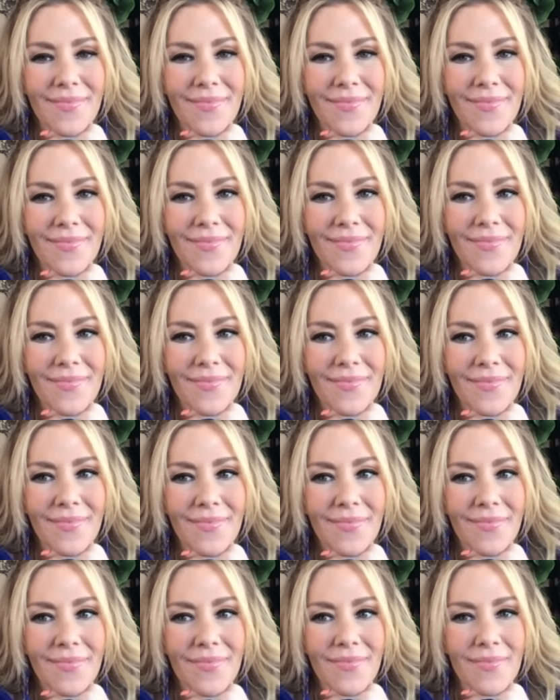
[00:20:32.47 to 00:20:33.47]

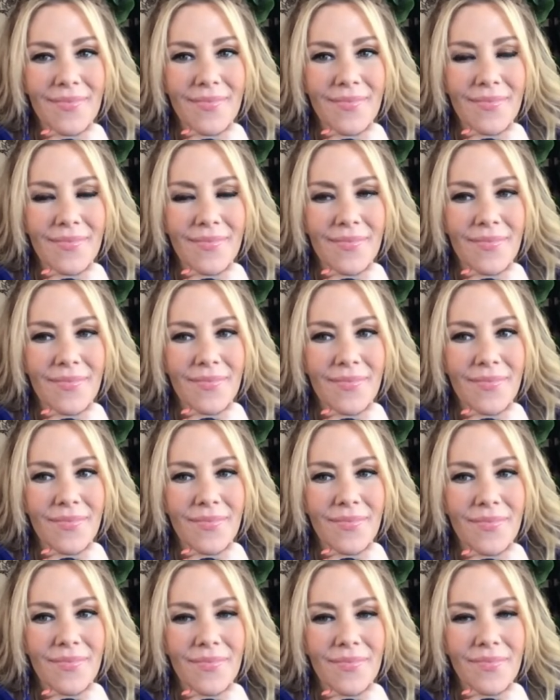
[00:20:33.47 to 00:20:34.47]

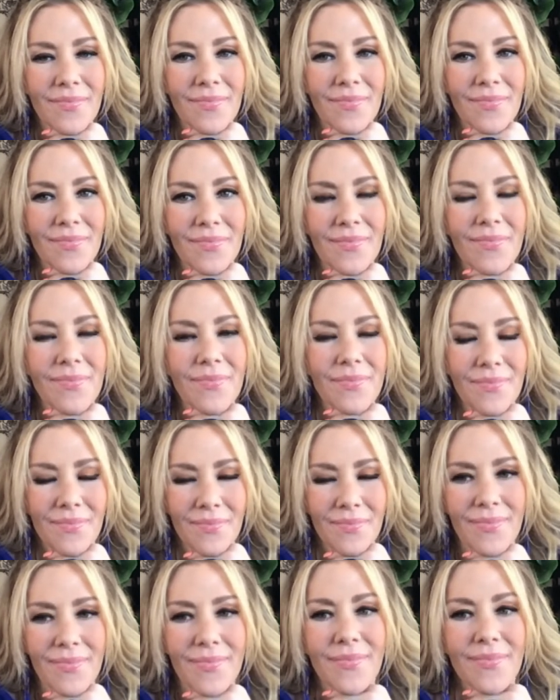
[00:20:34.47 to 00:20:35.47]

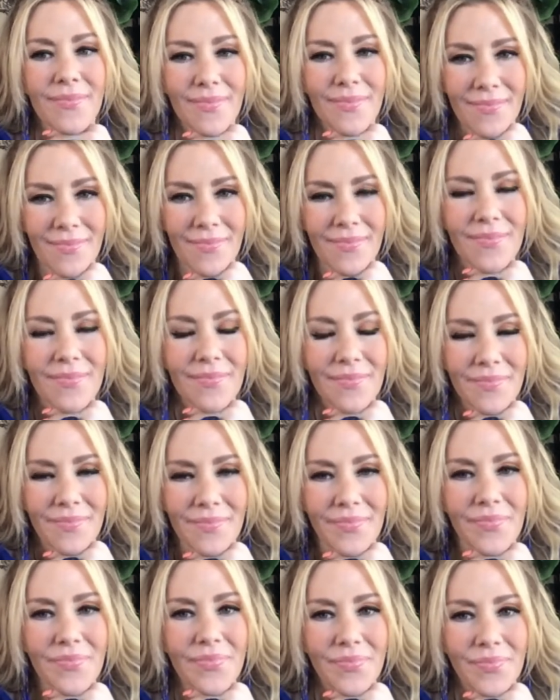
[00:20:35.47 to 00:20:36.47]

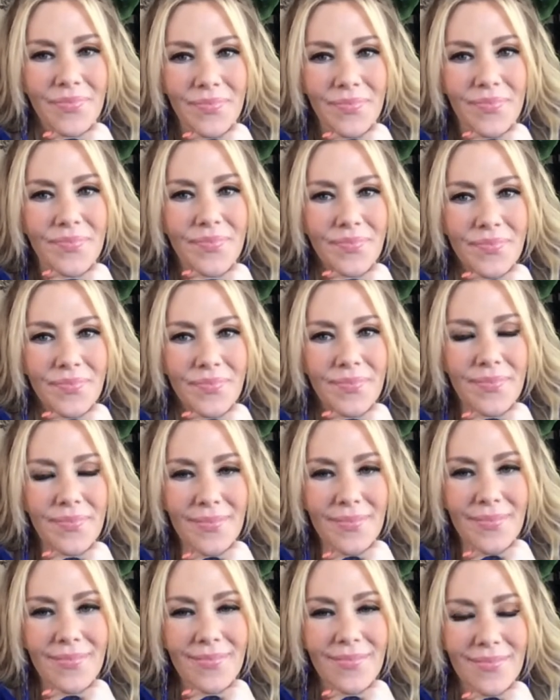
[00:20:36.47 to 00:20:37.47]

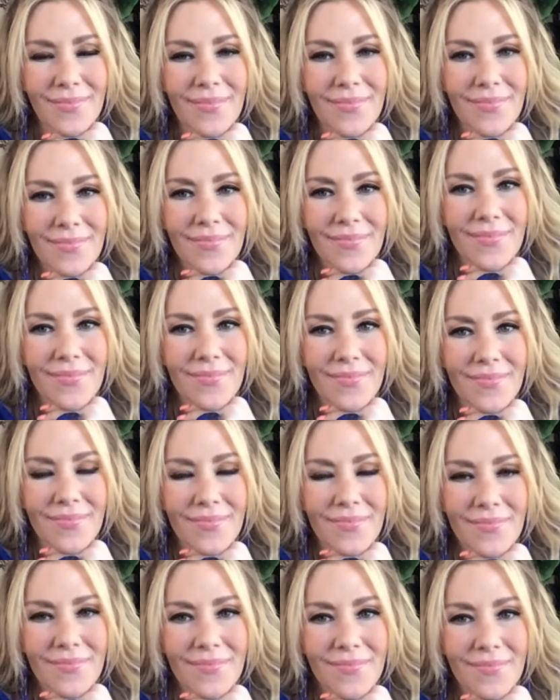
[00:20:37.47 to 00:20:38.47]

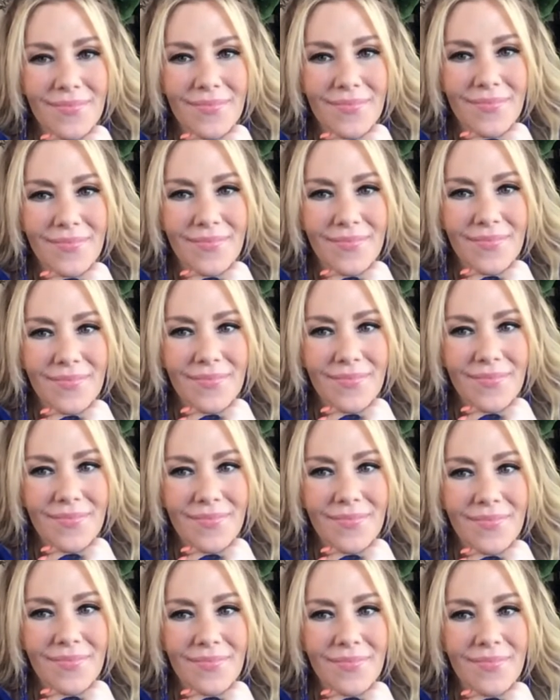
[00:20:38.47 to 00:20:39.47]

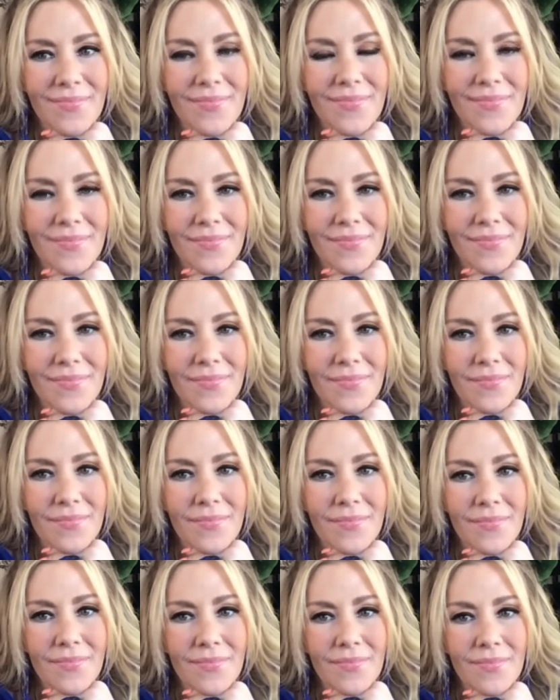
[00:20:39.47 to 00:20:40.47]
No words are spoken by the person on screen.